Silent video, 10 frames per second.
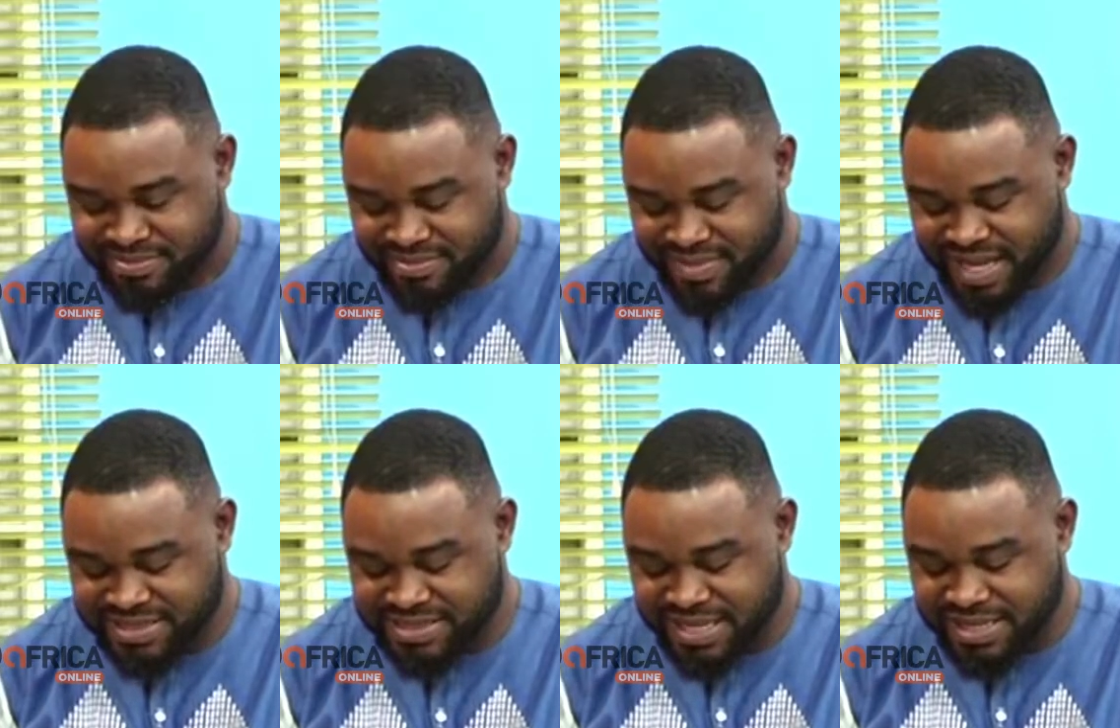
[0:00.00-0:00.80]
I
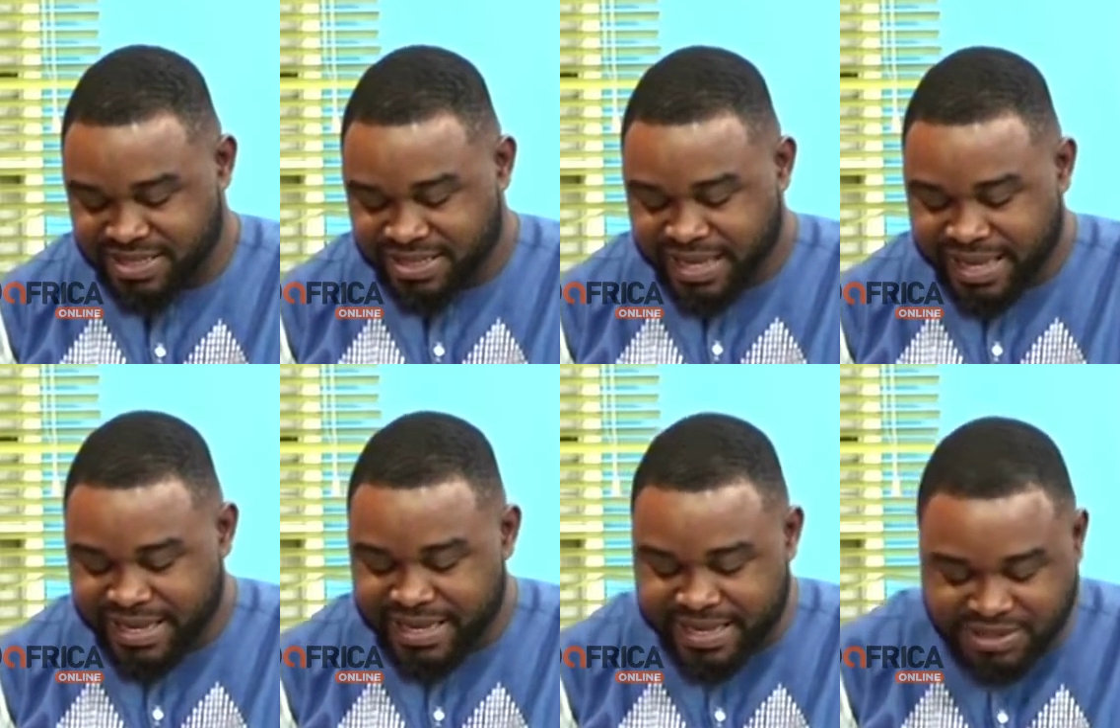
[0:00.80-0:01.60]
see.
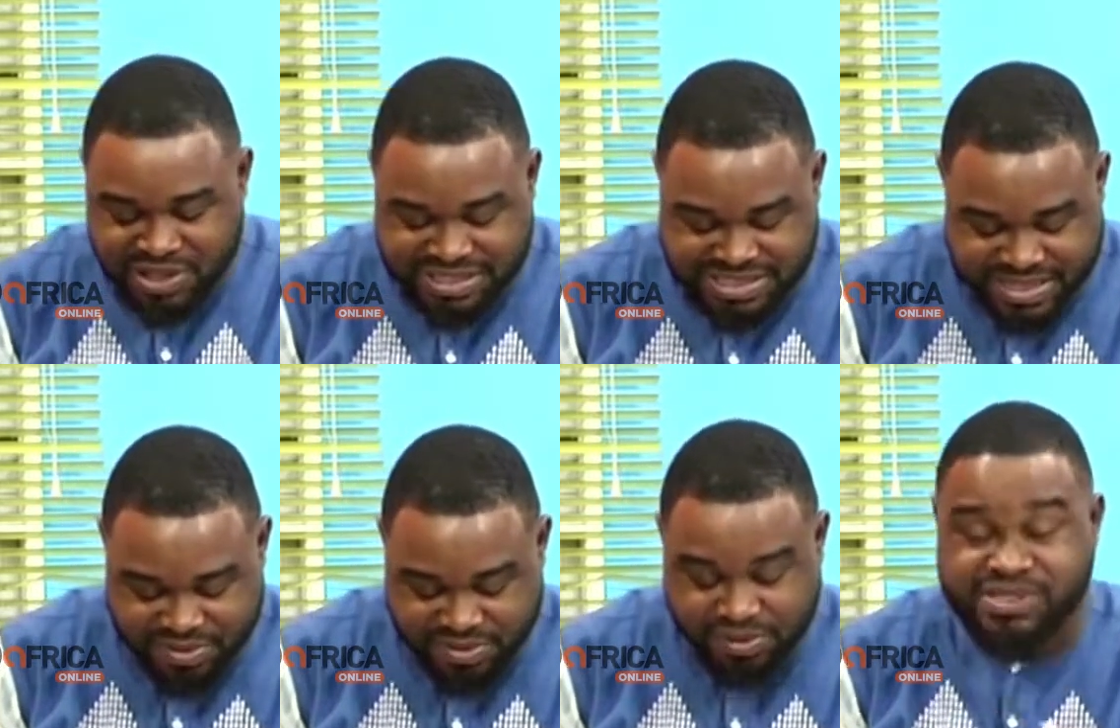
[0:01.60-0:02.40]
Interesting
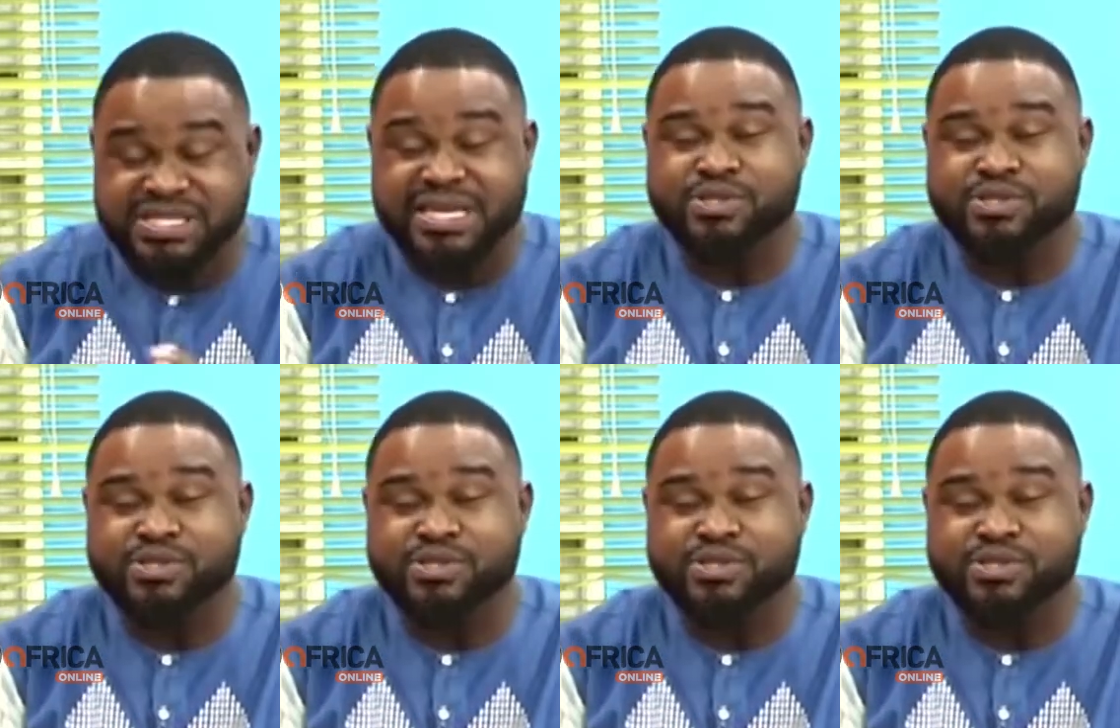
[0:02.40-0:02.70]
thoughts here.